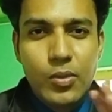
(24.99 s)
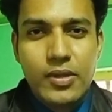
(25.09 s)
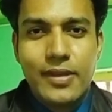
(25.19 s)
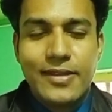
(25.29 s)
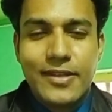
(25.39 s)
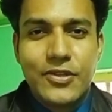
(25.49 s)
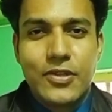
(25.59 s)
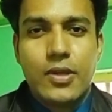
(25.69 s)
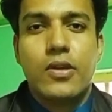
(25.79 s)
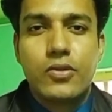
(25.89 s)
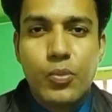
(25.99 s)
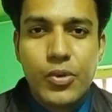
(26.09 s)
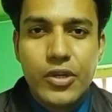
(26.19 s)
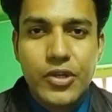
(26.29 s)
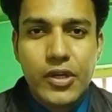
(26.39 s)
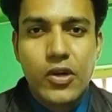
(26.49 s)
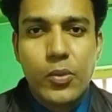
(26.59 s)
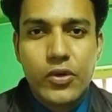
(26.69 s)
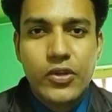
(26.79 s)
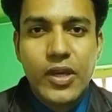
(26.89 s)
This is Supriya
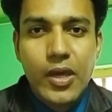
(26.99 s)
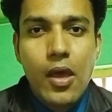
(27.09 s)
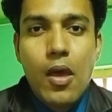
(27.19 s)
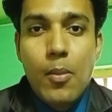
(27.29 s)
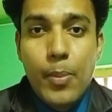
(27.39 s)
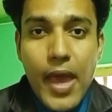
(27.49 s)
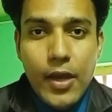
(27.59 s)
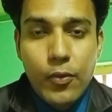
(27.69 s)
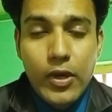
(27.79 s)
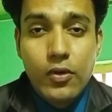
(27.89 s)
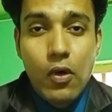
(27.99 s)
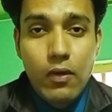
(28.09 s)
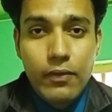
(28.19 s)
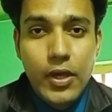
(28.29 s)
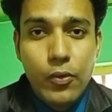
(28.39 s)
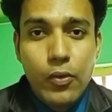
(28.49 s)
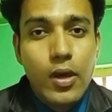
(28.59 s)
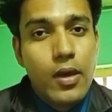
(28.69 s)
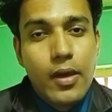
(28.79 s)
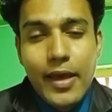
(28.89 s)
Chakravarti back with all of you
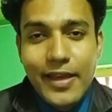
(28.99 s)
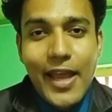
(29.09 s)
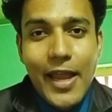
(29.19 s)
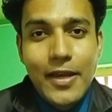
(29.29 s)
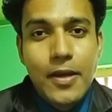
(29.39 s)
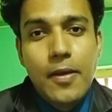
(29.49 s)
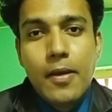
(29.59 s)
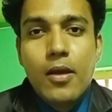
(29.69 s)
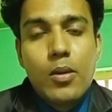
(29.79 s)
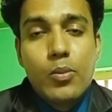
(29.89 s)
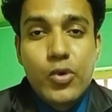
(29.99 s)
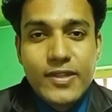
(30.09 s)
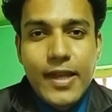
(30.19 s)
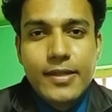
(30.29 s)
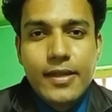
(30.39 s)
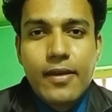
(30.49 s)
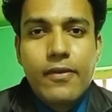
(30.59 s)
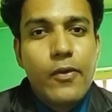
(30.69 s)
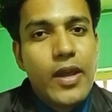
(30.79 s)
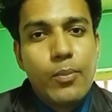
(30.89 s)
again, presenting a
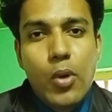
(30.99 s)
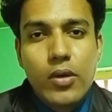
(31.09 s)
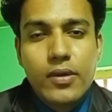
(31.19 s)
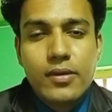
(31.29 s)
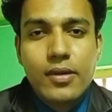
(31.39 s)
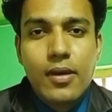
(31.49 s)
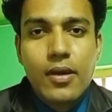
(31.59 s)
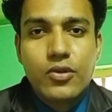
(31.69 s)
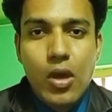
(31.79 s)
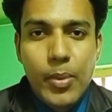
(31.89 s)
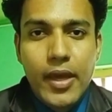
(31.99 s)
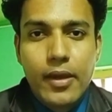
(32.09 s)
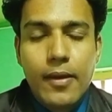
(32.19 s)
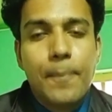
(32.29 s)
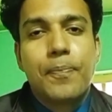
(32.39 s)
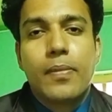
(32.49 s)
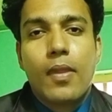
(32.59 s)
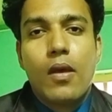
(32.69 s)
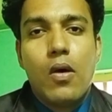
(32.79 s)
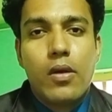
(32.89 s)
very important topic
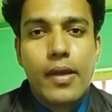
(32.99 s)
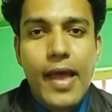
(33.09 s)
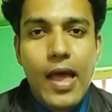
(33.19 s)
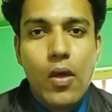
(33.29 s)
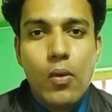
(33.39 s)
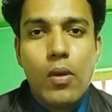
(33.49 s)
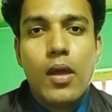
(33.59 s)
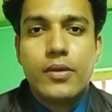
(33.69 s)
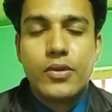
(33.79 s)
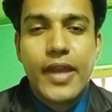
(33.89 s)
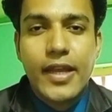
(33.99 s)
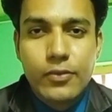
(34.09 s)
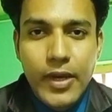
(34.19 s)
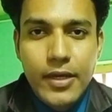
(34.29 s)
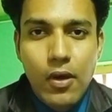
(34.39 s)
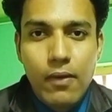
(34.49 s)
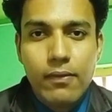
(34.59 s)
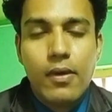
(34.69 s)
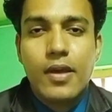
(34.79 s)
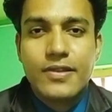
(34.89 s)
on how to get rid of
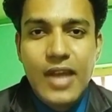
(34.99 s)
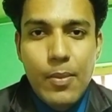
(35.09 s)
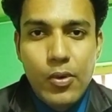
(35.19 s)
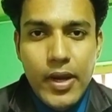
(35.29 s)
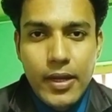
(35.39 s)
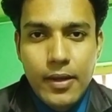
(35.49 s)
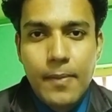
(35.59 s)
stammering,